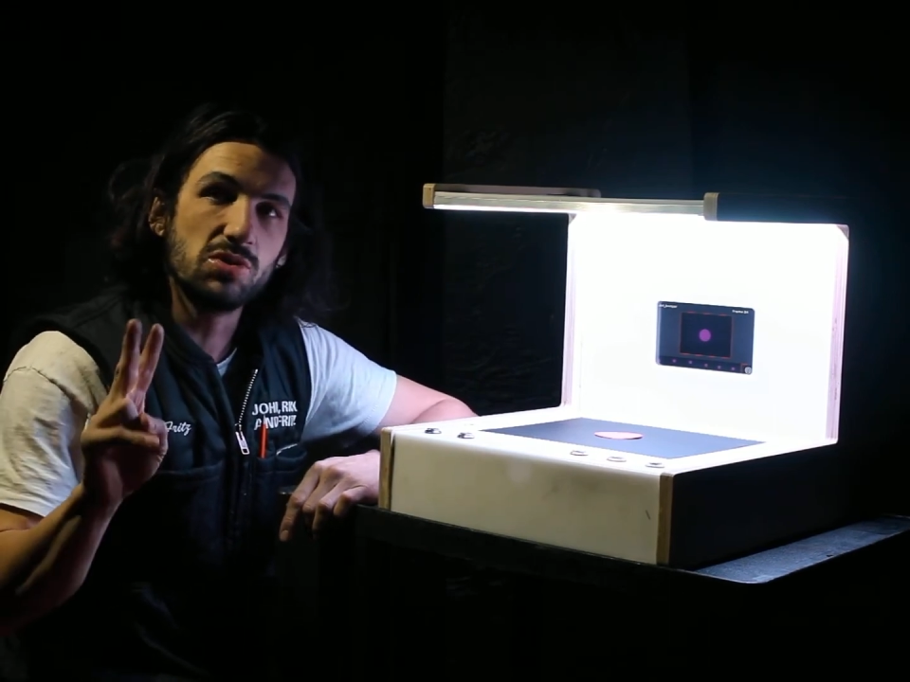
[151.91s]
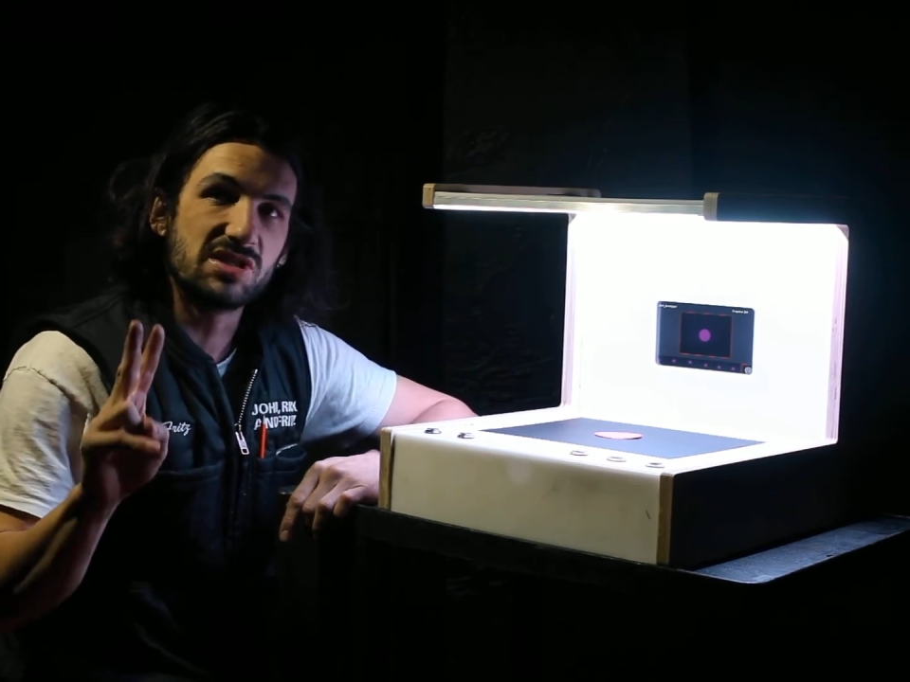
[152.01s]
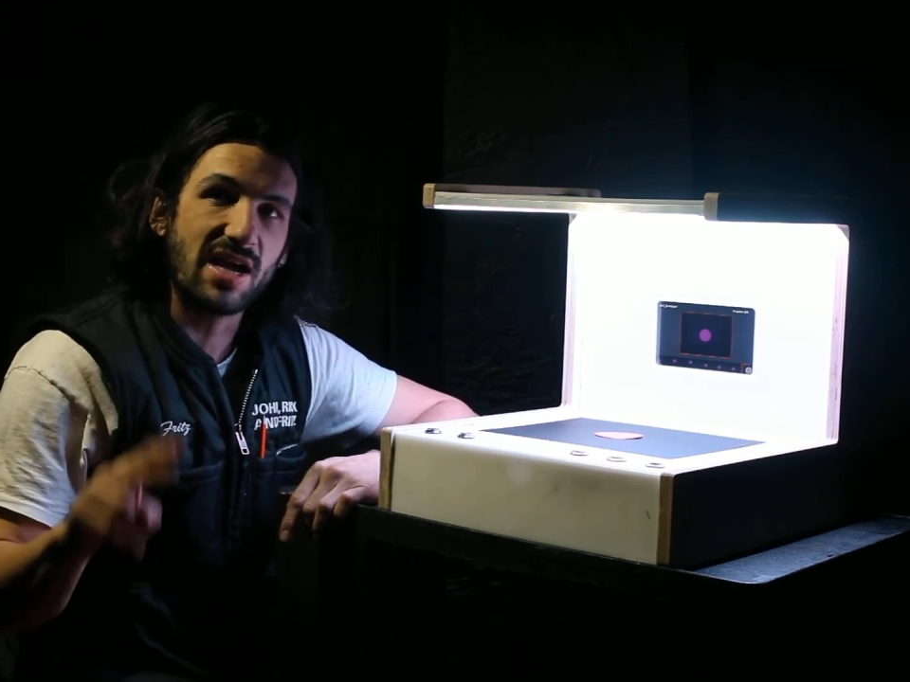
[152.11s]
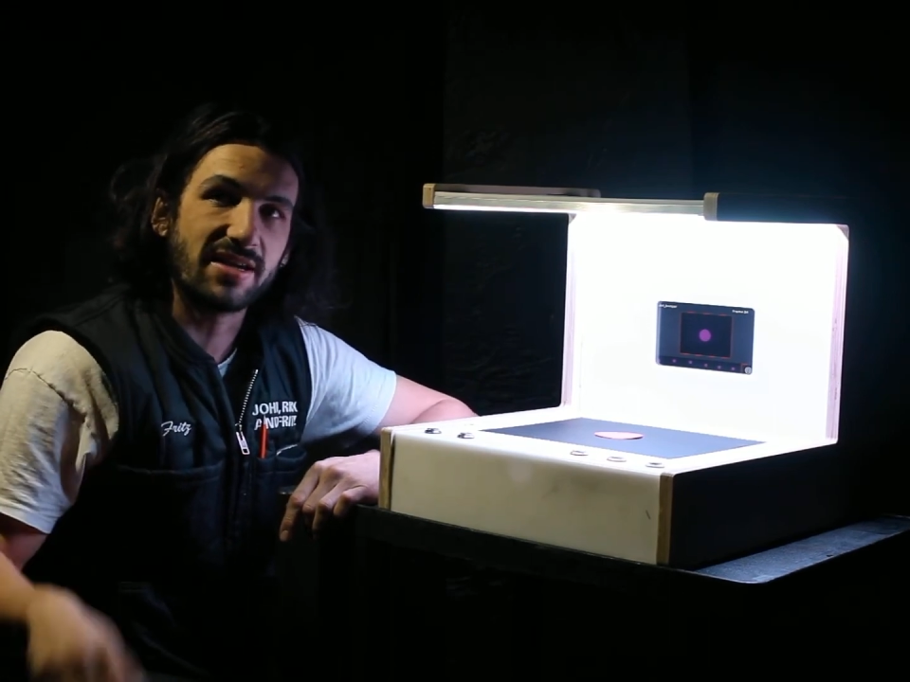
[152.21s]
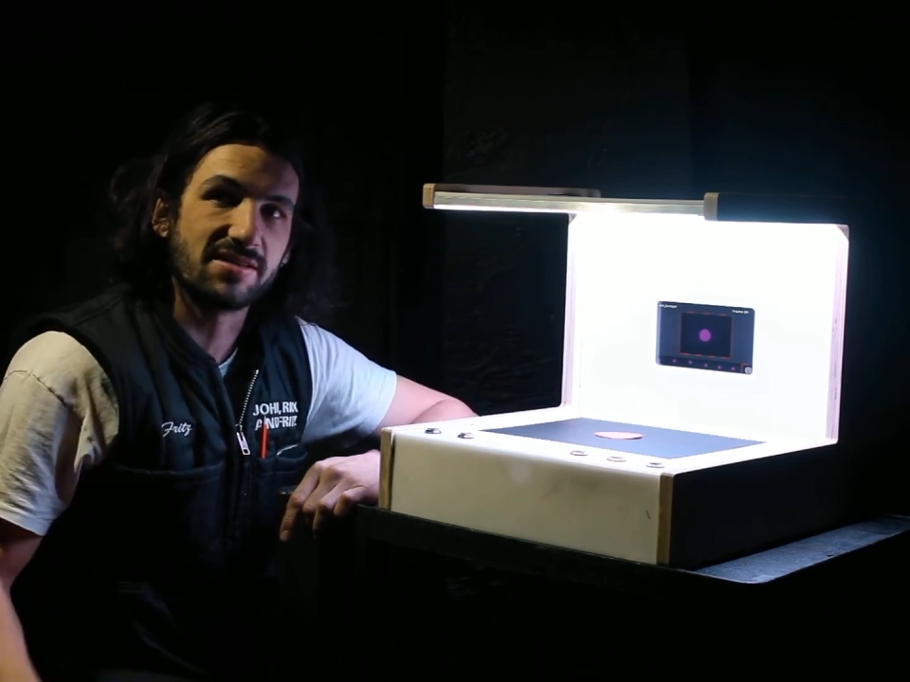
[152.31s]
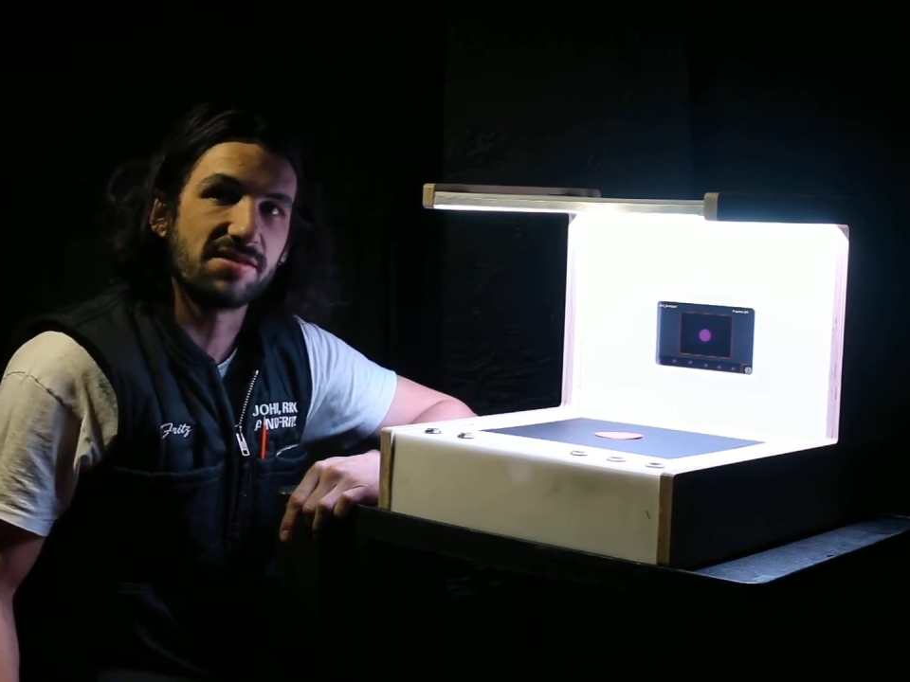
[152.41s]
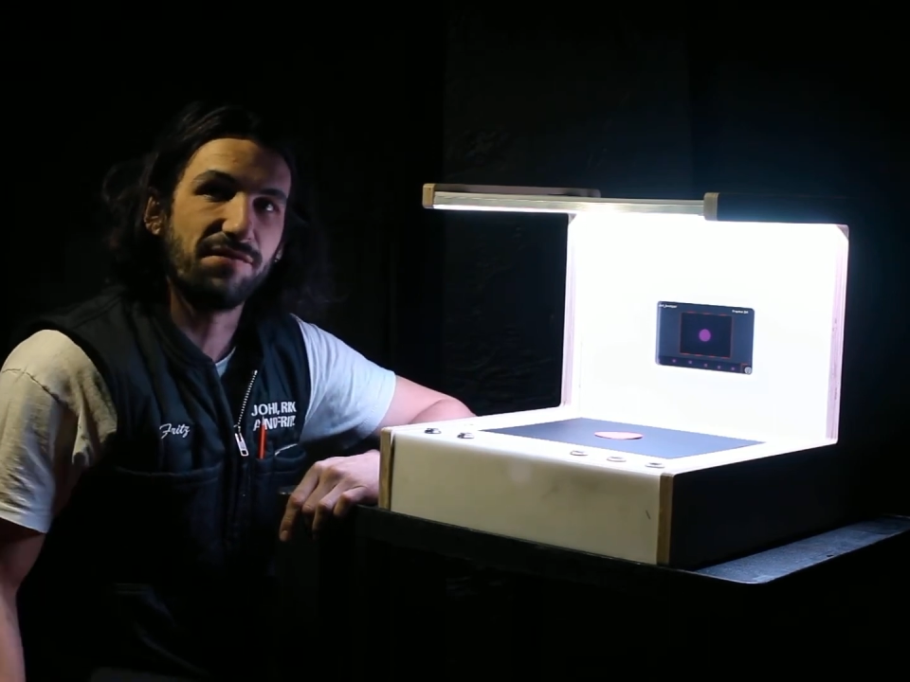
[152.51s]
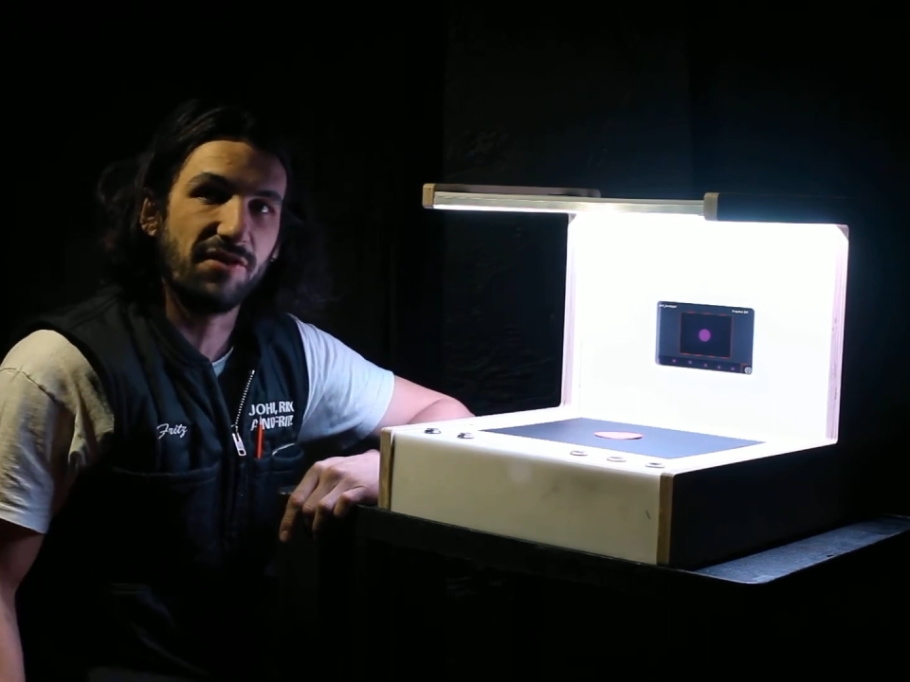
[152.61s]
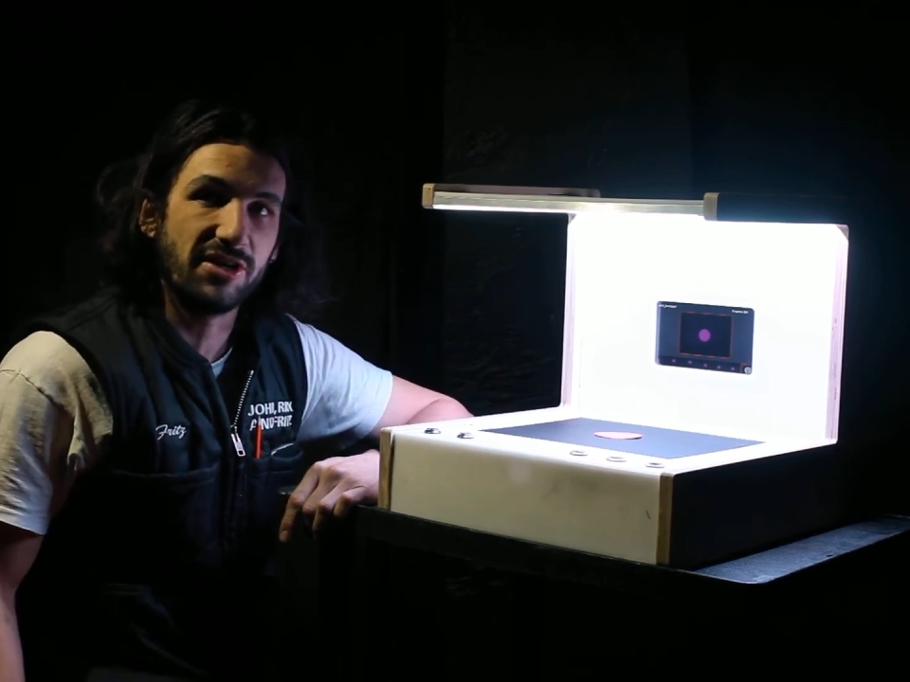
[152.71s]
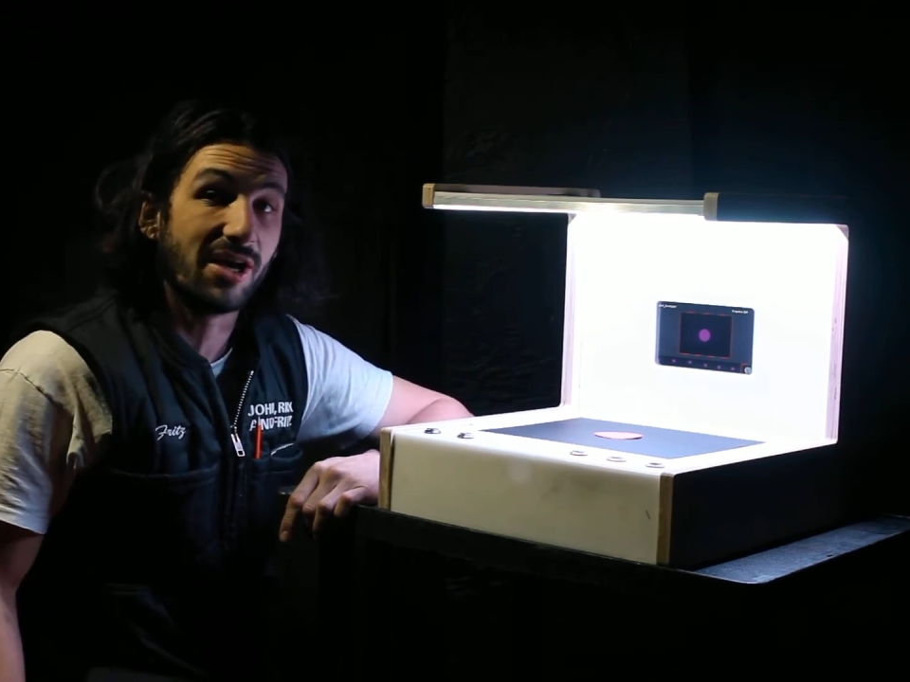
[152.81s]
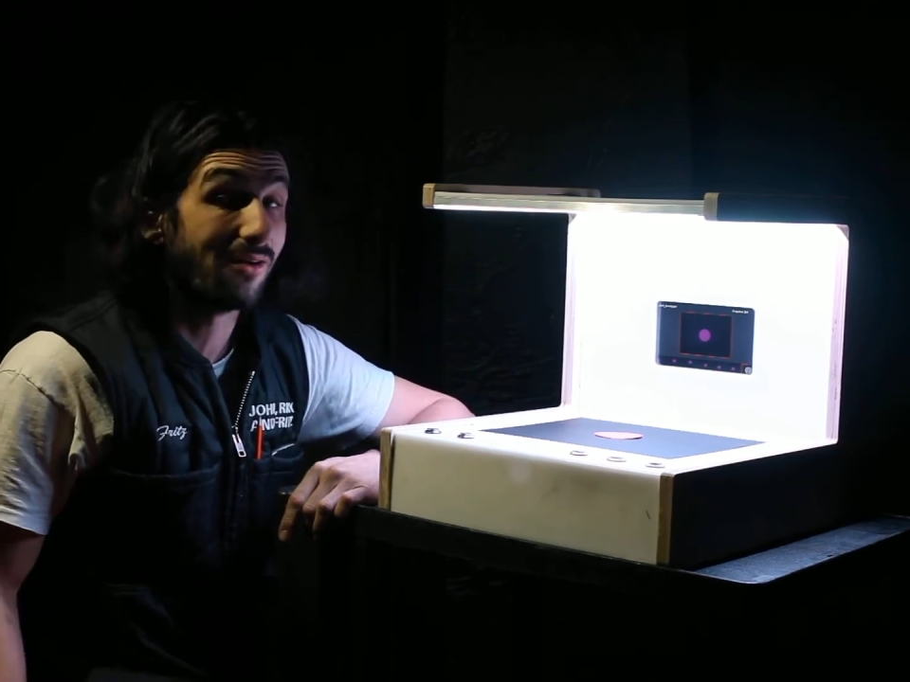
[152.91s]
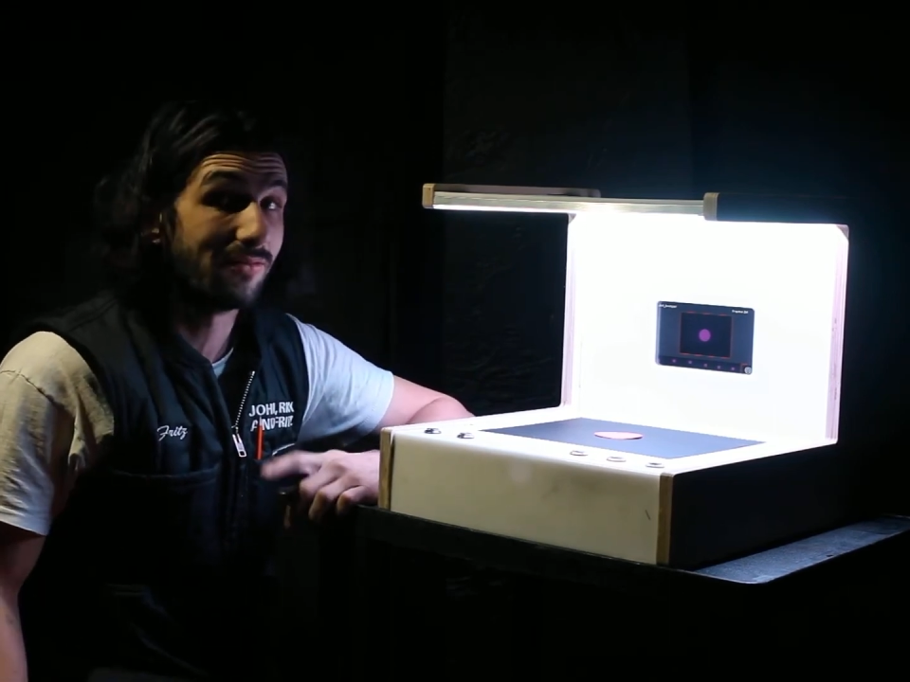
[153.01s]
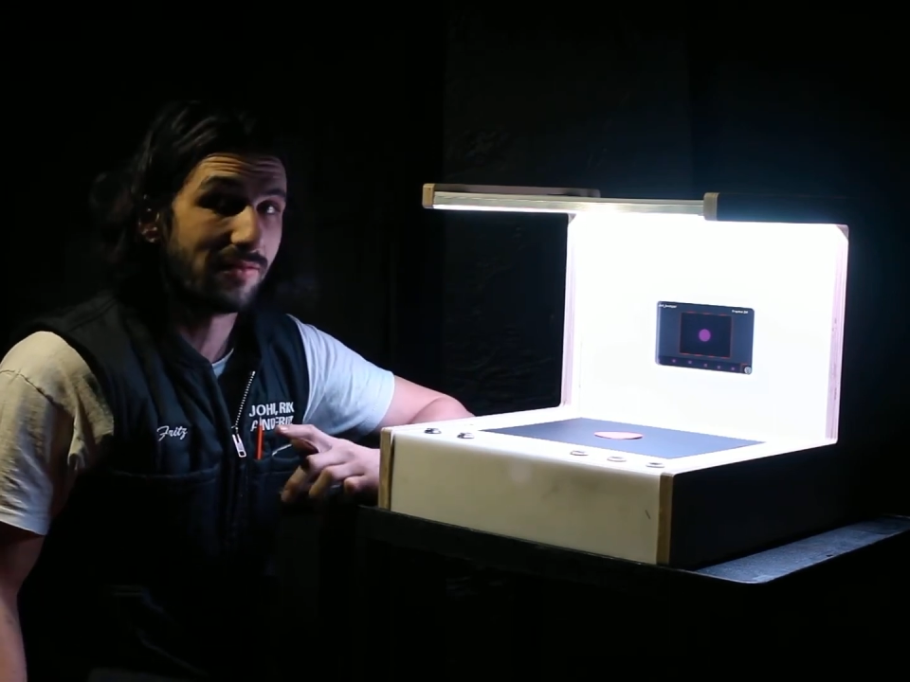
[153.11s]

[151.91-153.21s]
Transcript: seconds of video.